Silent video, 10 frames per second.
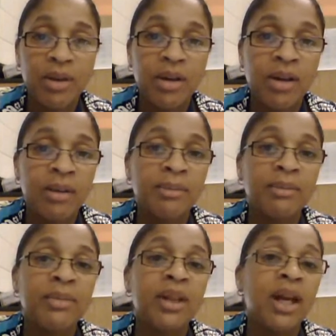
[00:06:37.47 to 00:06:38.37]
And
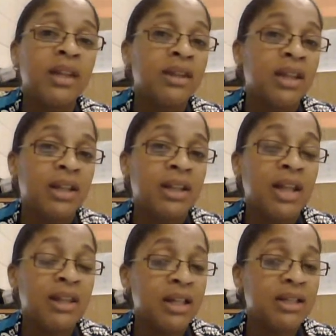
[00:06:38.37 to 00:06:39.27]
then
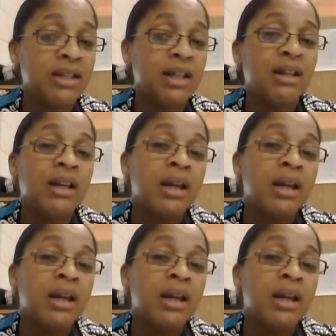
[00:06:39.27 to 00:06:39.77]
that's it.